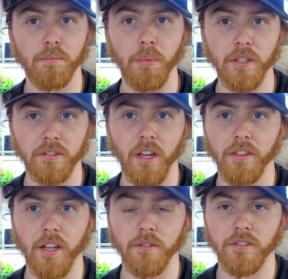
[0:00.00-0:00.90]
basically I
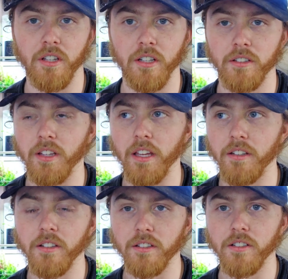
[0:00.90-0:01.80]
thought it was just going to stay
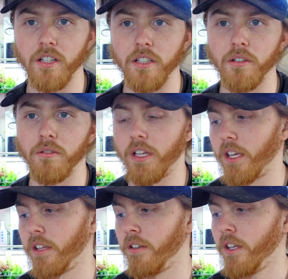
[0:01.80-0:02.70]
discontinued,
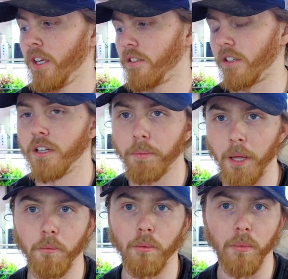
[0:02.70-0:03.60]
and so I did pay
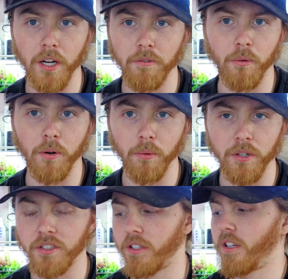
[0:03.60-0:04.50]
more money for it,
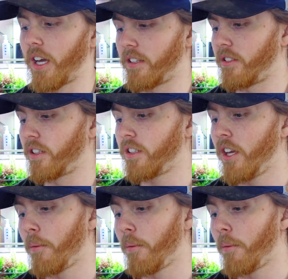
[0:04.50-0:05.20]
which kind of sucks.